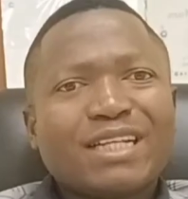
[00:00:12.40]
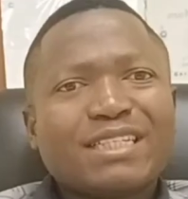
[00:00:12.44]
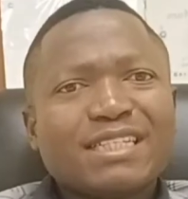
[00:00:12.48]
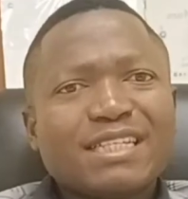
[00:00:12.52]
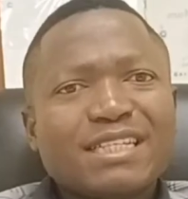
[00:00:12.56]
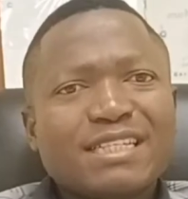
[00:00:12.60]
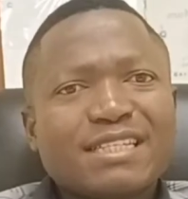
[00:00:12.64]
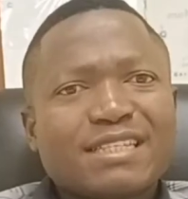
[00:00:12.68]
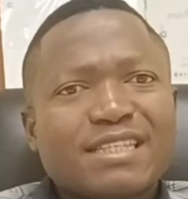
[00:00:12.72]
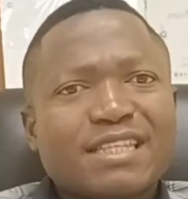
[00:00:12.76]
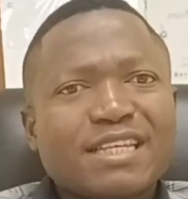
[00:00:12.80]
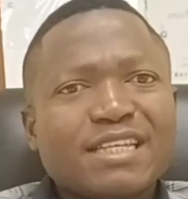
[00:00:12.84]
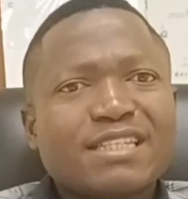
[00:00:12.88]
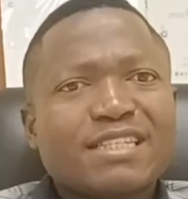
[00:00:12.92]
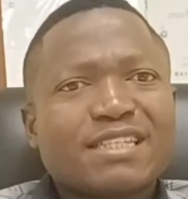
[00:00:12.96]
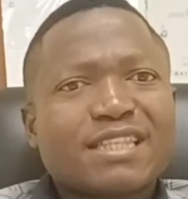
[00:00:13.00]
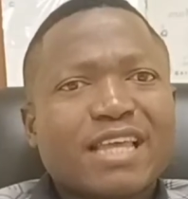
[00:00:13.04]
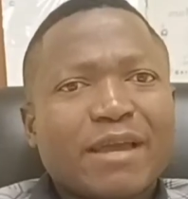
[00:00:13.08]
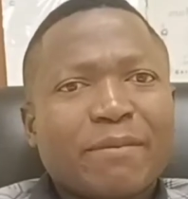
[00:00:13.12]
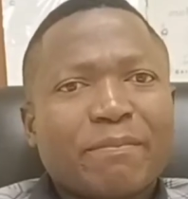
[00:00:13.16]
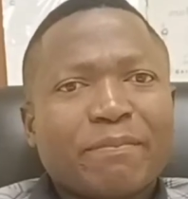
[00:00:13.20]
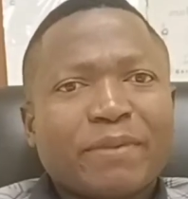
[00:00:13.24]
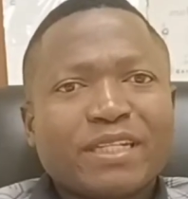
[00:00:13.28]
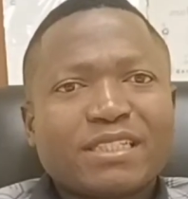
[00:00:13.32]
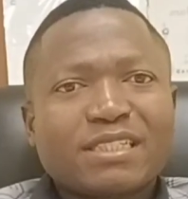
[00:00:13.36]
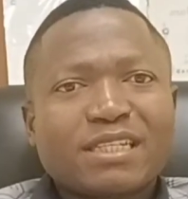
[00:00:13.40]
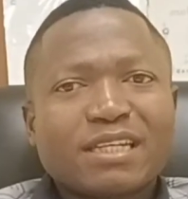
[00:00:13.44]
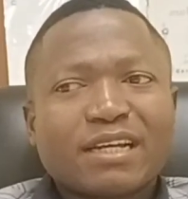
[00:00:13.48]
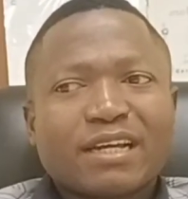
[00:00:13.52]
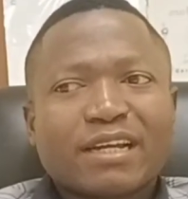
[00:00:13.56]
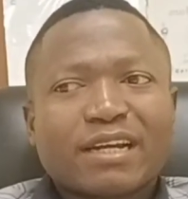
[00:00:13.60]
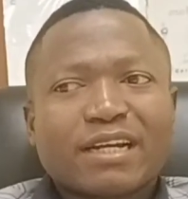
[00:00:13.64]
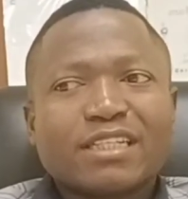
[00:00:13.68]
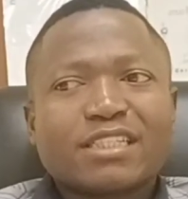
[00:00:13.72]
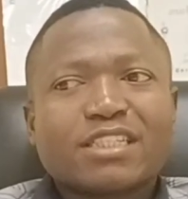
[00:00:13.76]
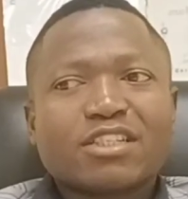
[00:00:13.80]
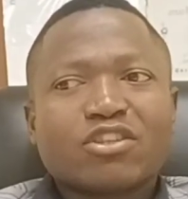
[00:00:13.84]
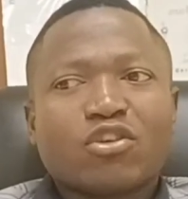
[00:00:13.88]
is this diabetic
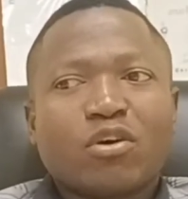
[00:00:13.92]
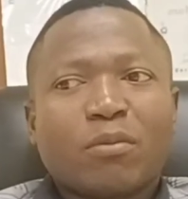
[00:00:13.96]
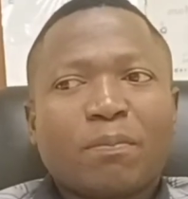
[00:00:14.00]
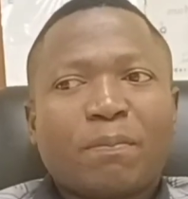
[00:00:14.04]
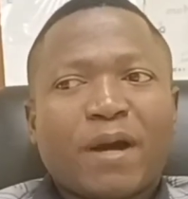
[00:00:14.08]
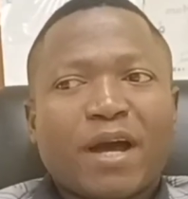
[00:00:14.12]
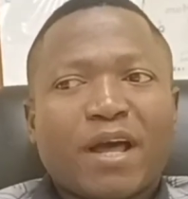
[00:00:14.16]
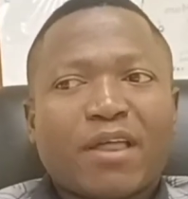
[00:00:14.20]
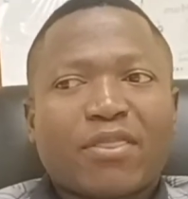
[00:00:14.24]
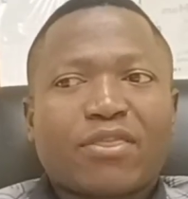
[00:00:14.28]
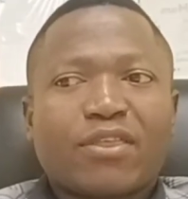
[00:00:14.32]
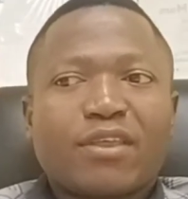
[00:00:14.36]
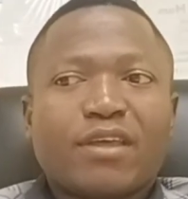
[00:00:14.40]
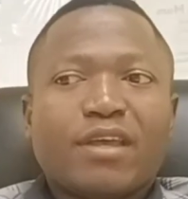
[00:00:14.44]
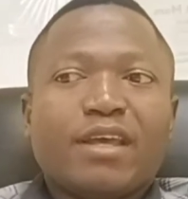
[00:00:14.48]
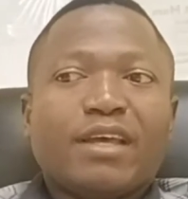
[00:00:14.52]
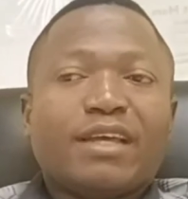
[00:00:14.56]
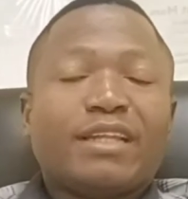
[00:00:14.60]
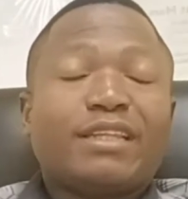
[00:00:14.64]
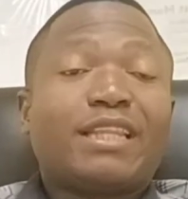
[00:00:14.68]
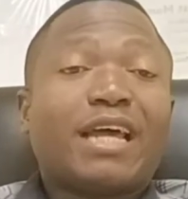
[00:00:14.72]
retinopathy?